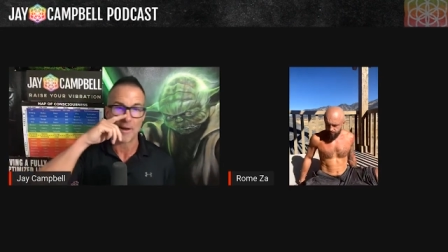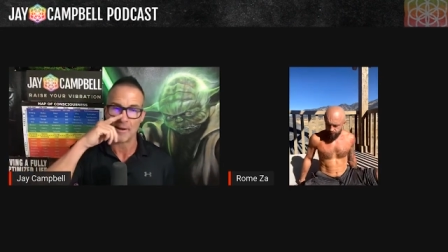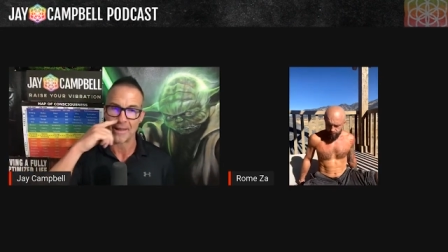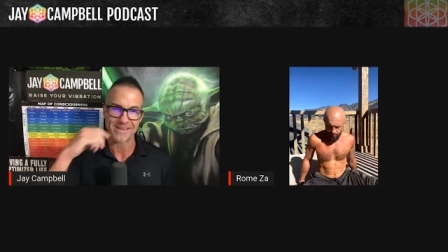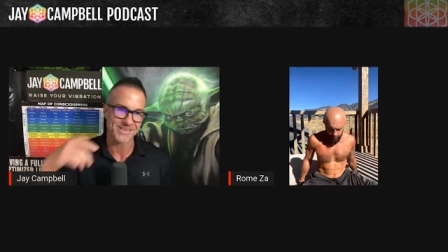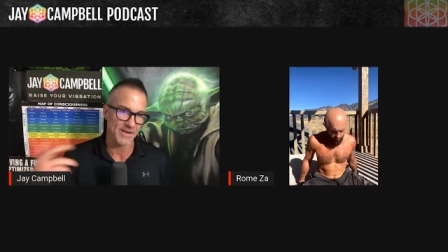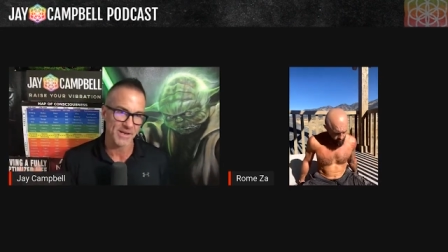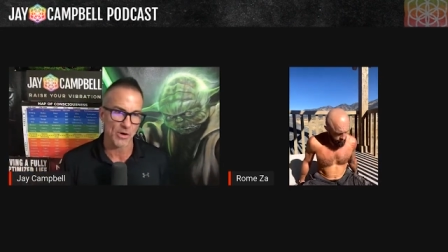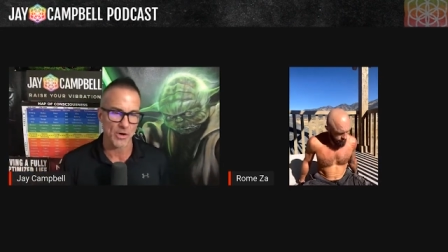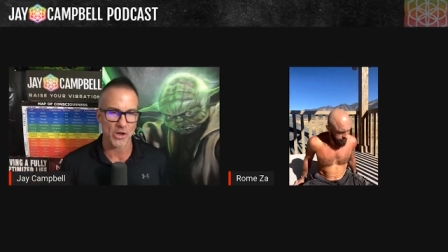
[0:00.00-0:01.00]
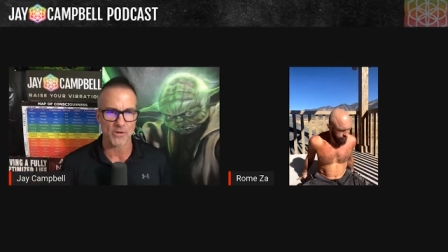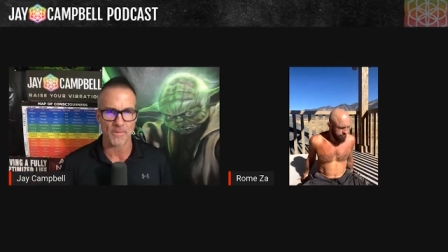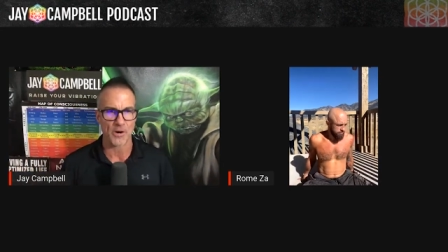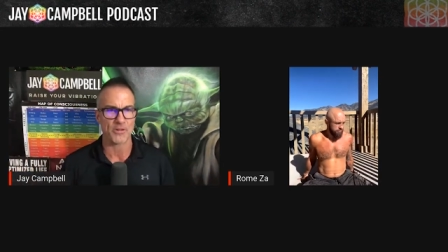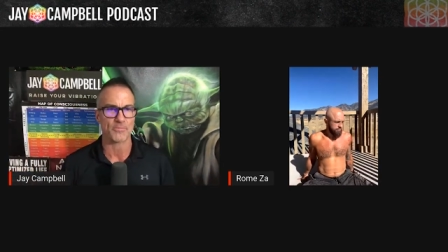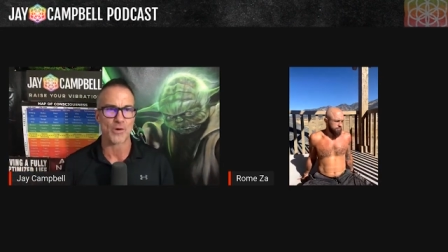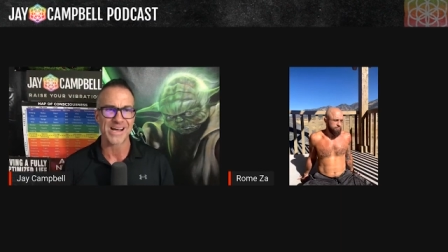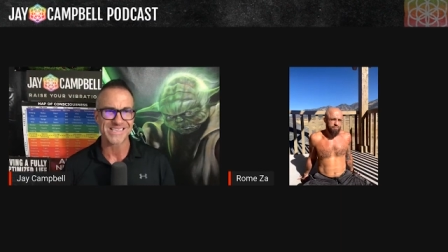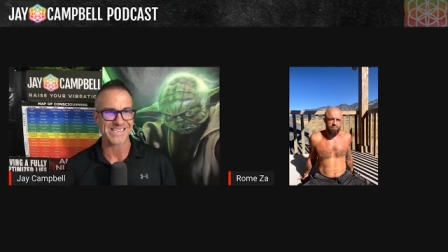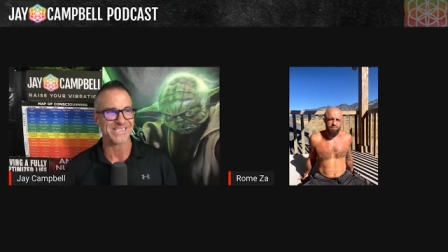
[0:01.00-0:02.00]
And that's, you know, another part of the
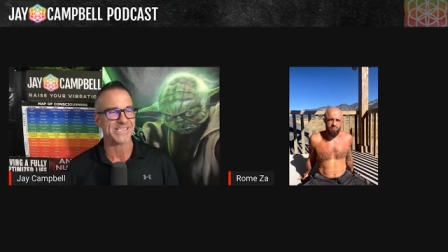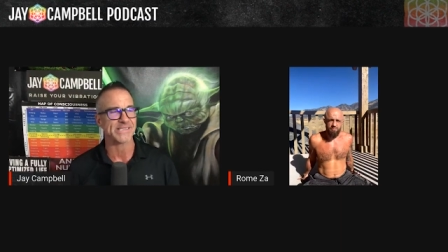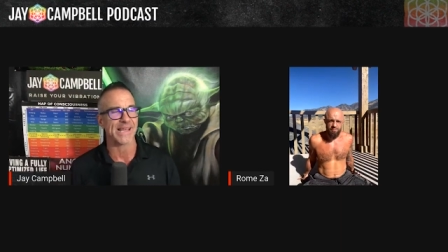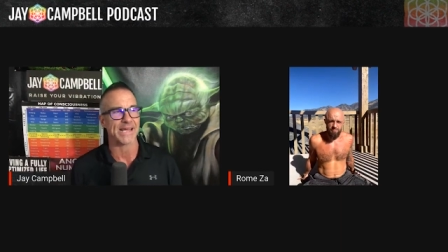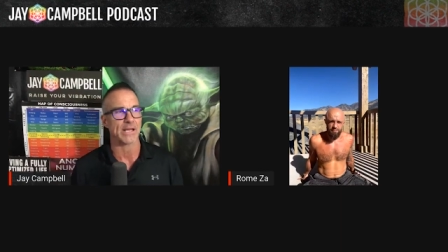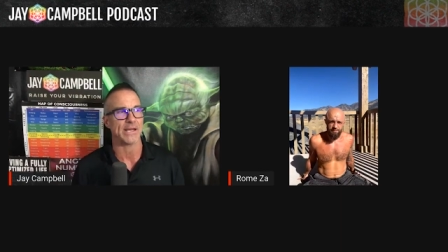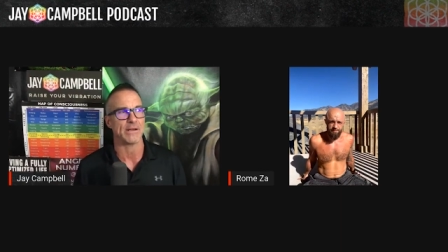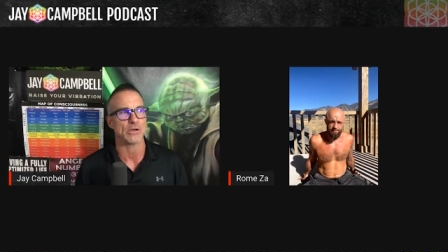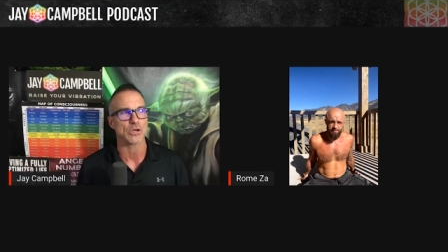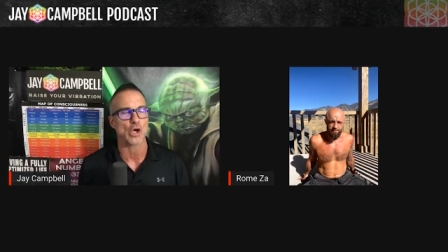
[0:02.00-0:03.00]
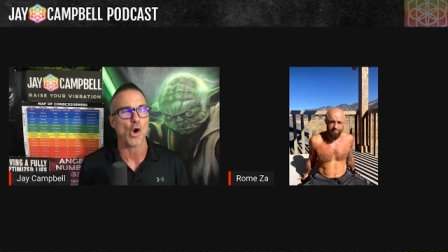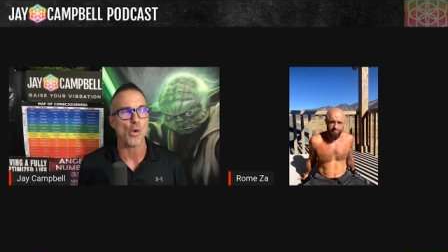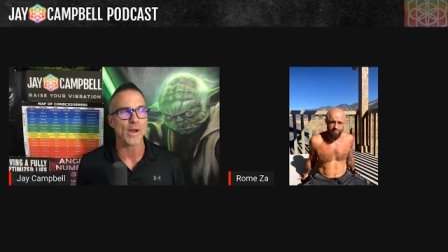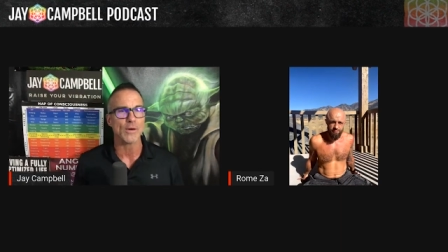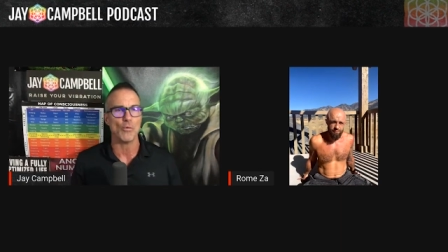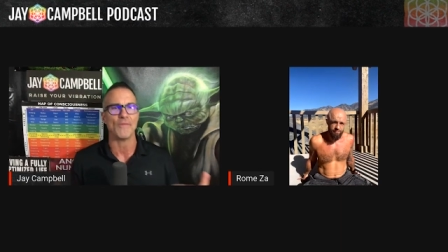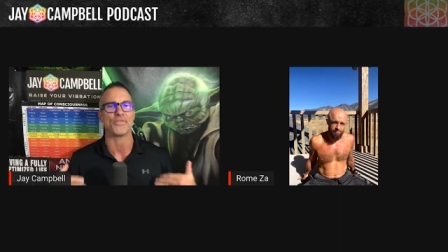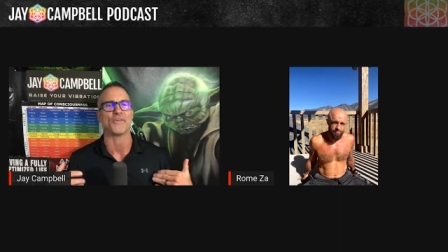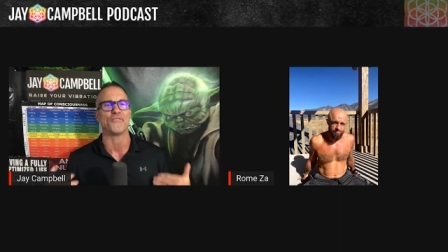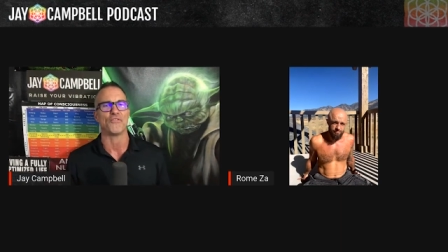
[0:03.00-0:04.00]
process is like going with
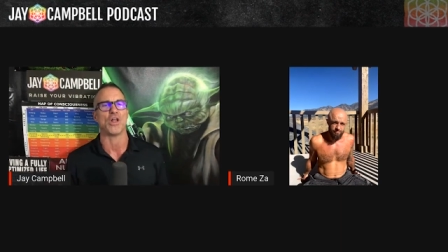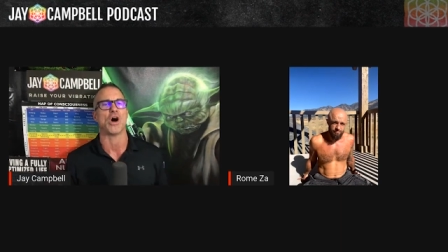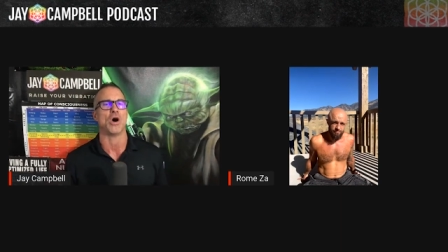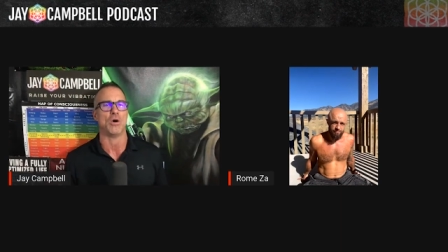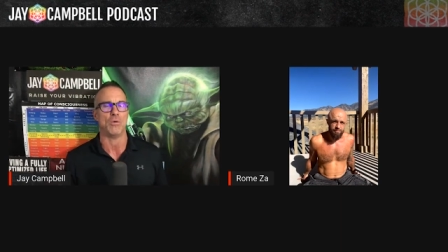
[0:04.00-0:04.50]
the flow,